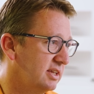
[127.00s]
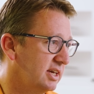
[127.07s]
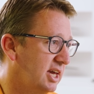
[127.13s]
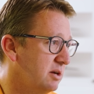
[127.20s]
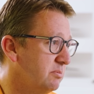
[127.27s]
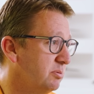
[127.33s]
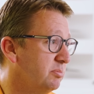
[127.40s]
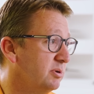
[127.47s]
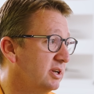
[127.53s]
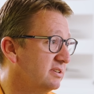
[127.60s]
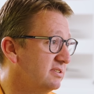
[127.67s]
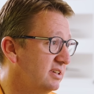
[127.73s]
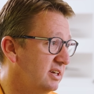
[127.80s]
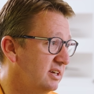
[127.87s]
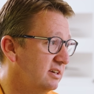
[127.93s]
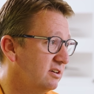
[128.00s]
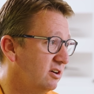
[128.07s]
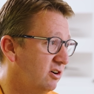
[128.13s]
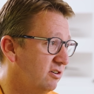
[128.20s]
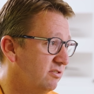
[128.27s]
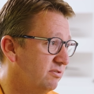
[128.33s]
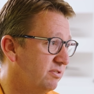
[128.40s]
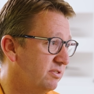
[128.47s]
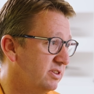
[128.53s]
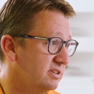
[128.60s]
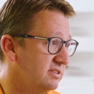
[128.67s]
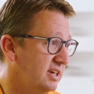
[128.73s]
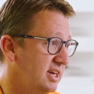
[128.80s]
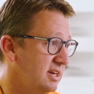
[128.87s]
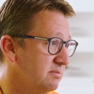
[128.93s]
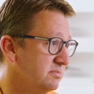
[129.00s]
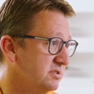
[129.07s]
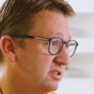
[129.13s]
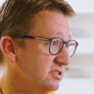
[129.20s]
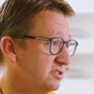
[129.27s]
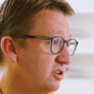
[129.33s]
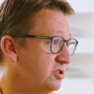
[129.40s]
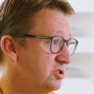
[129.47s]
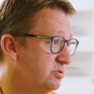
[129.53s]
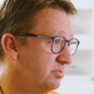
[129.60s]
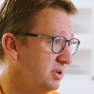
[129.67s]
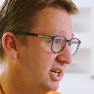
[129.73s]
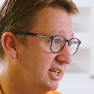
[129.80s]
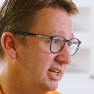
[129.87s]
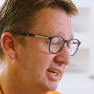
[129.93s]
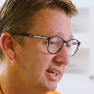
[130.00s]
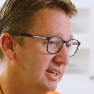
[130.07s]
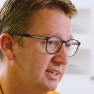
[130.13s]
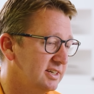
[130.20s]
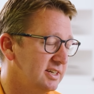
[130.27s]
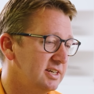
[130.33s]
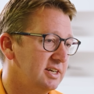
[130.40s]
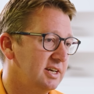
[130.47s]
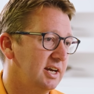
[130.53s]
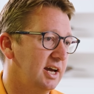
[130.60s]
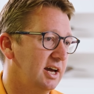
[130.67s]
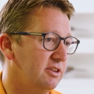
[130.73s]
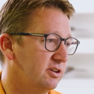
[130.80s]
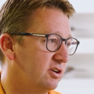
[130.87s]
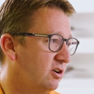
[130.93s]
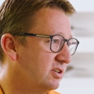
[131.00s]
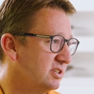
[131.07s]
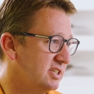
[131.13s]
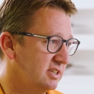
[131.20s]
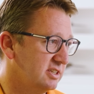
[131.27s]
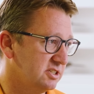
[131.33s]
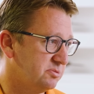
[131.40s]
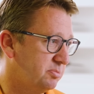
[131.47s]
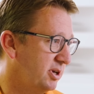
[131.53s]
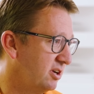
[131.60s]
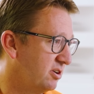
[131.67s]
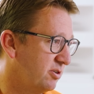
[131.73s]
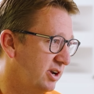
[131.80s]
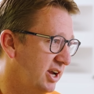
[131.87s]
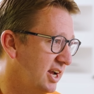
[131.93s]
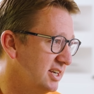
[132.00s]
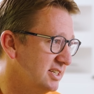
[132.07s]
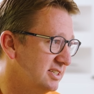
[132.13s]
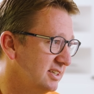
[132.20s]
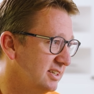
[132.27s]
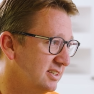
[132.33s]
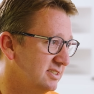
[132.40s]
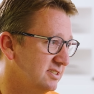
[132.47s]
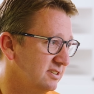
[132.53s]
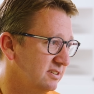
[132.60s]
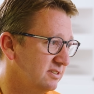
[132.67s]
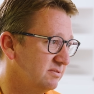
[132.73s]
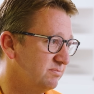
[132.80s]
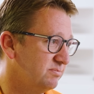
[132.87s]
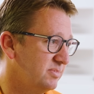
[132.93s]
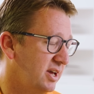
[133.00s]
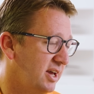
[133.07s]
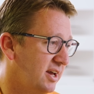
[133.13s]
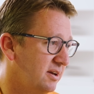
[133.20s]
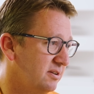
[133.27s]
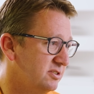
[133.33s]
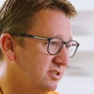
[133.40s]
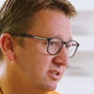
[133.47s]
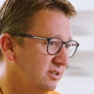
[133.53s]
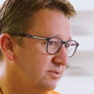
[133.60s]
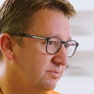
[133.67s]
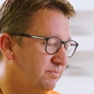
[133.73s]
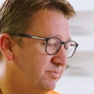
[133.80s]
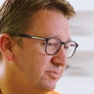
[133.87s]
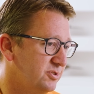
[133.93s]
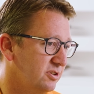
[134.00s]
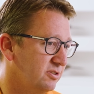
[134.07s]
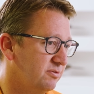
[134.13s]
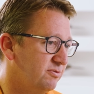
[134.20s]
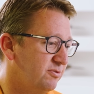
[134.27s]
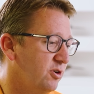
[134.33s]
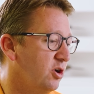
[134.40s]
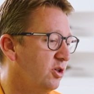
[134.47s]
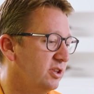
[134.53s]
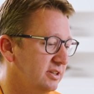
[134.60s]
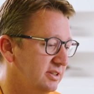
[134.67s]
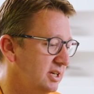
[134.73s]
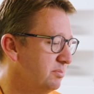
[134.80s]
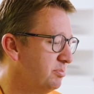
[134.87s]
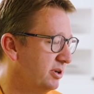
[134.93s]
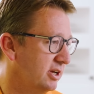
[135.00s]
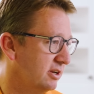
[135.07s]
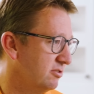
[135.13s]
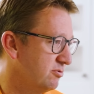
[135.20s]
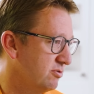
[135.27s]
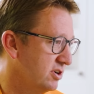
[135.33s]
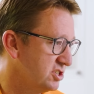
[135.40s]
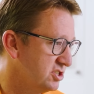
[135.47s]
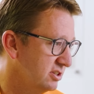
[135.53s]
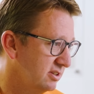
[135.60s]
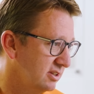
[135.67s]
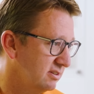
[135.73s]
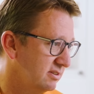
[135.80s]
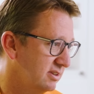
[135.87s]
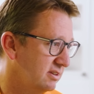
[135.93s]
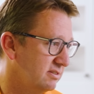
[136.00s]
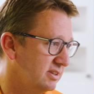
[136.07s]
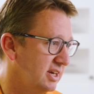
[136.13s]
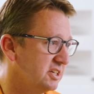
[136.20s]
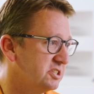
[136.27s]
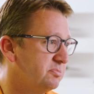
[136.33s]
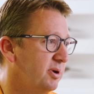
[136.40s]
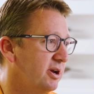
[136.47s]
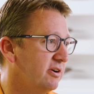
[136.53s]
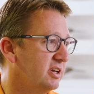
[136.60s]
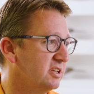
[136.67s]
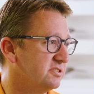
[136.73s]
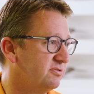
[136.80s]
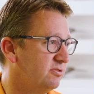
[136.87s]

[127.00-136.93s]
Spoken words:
the capability of the teams, the social media, the content that's being created to further deepen and enrich the experience